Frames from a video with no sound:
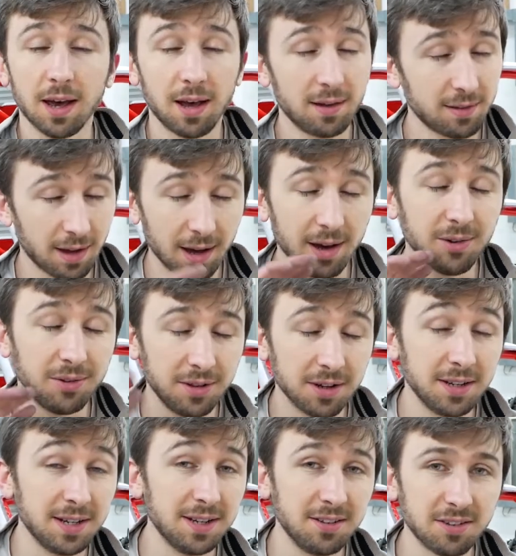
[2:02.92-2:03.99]
has
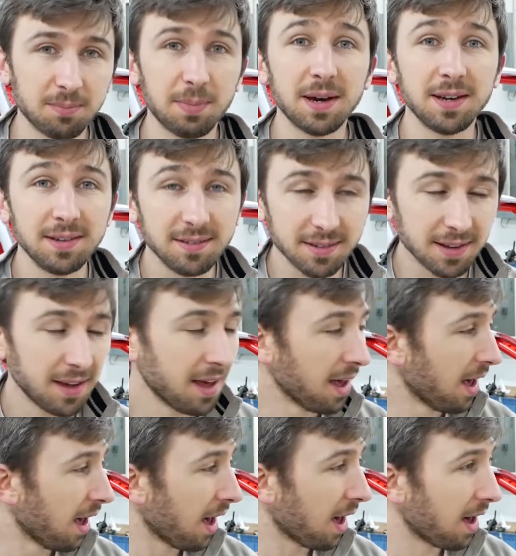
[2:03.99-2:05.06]
outdone it in spades.
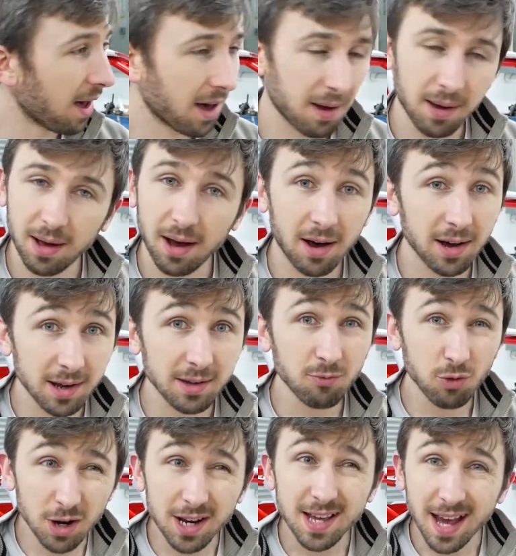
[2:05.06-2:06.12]
I
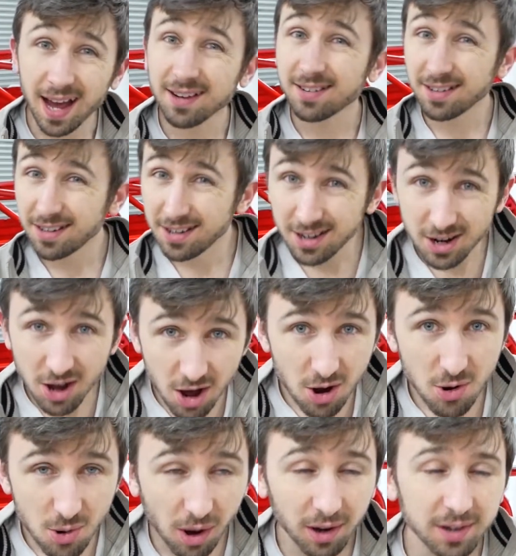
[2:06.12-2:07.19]
really had
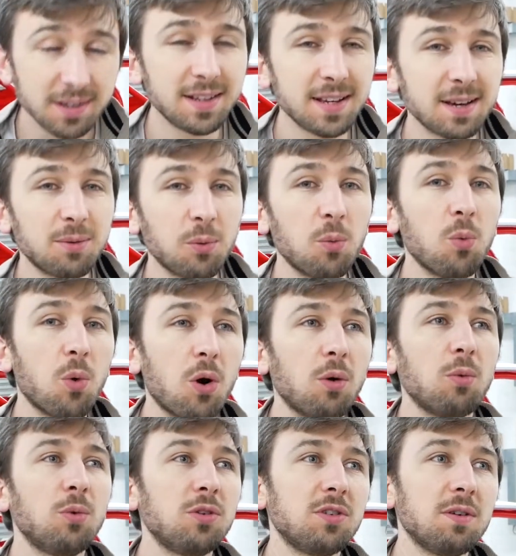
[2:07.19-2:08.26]
no idea
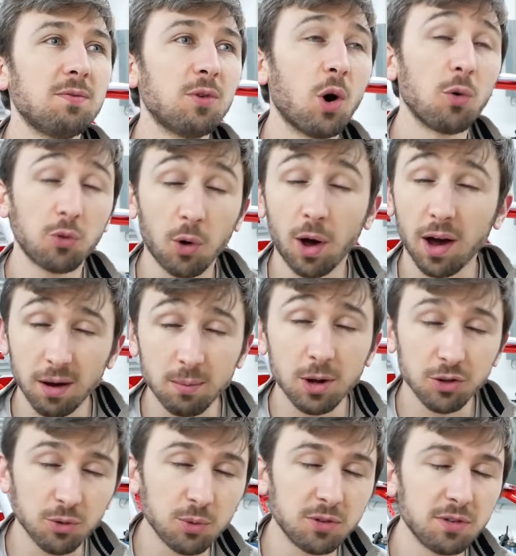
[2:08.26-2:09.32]
what was involved or how
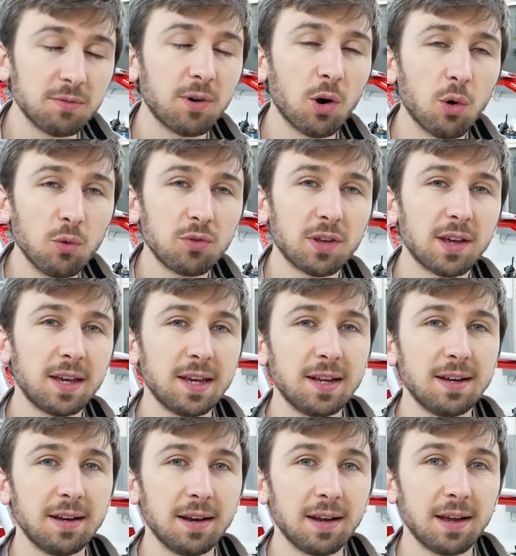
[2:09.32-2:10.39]
much was involved
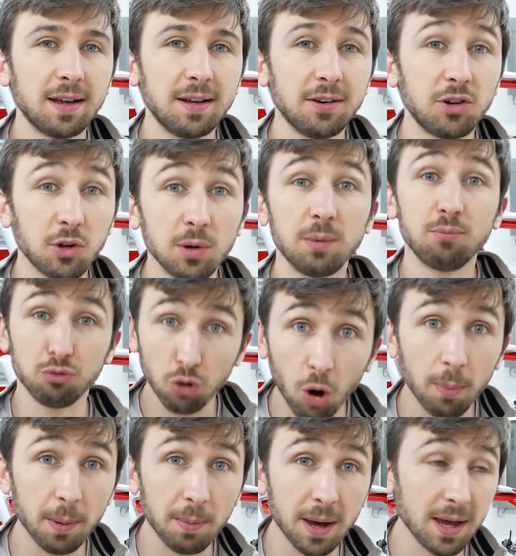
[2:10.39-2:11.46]
in doing
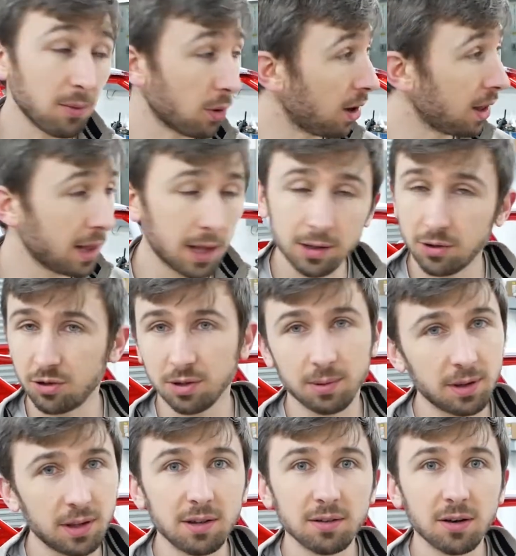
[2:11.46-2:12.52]
proper paintwork, let alone
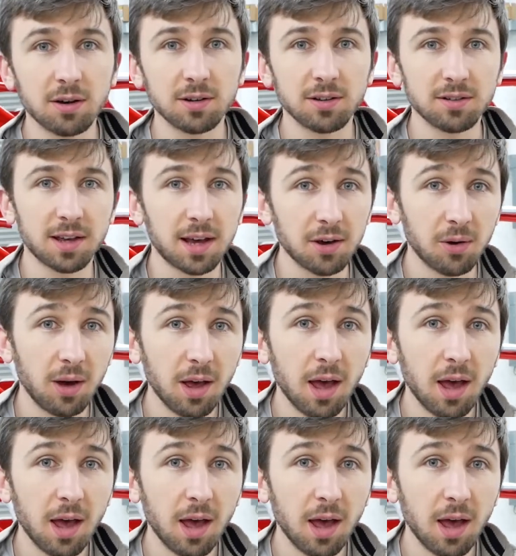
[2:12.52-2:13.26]
something of this kind of scale.